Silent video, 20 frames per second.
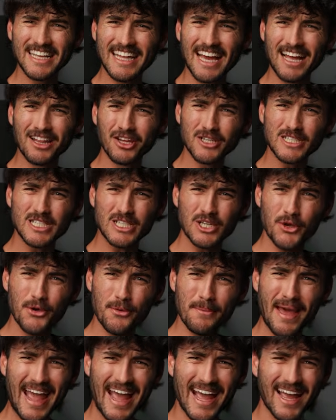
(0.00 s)
that looks too
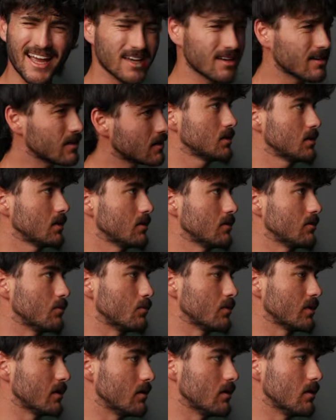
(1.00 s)
bad. So
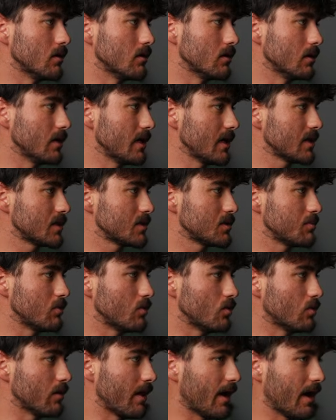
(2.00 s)
we're gonna
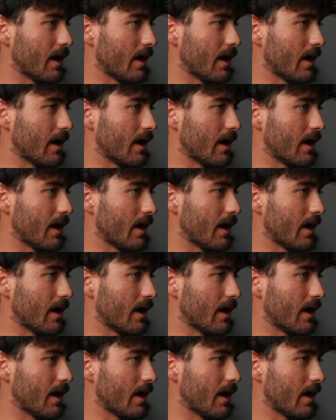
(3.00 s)
export